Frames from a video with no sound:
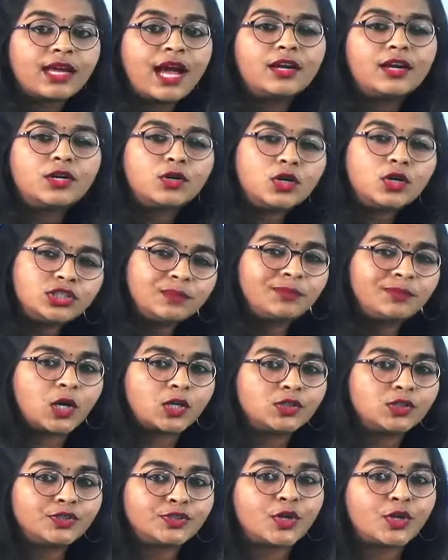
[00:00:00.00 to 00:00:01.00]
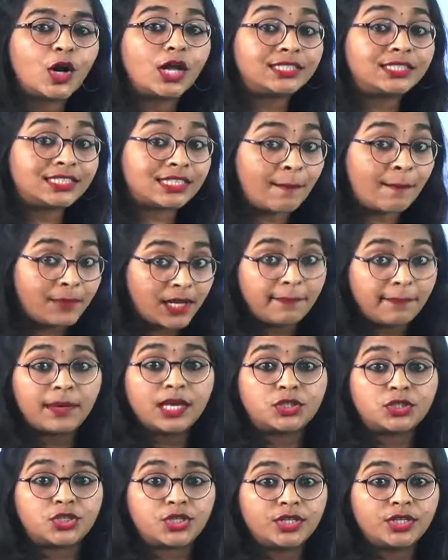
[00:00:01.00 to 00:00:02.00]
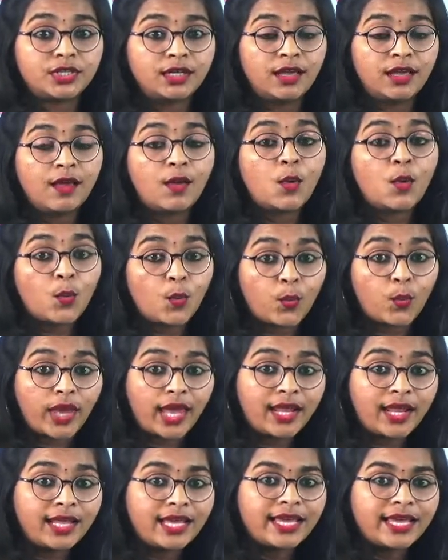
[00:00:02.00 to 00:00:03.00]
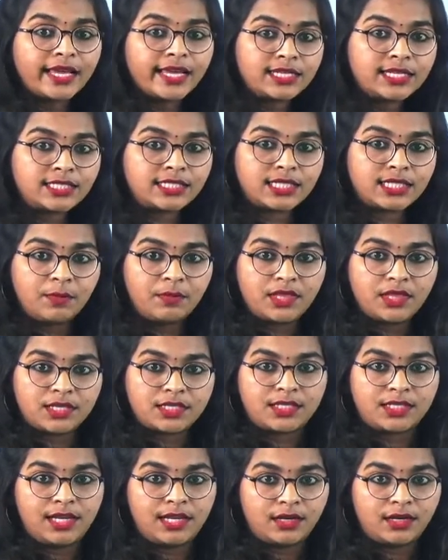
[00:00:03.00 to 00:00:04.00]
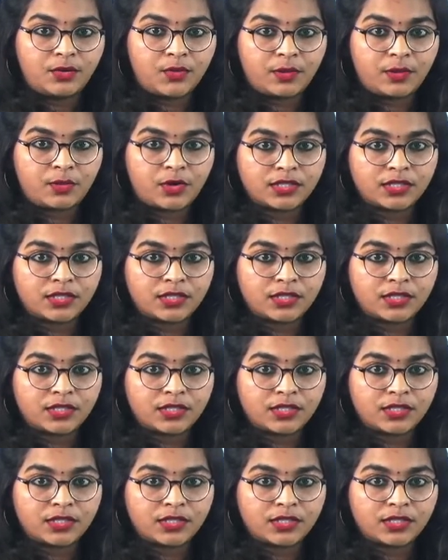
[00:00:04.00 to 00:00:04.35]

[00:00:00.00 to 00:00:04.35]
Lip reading: a process called sublimation, where it will skip this liquid process,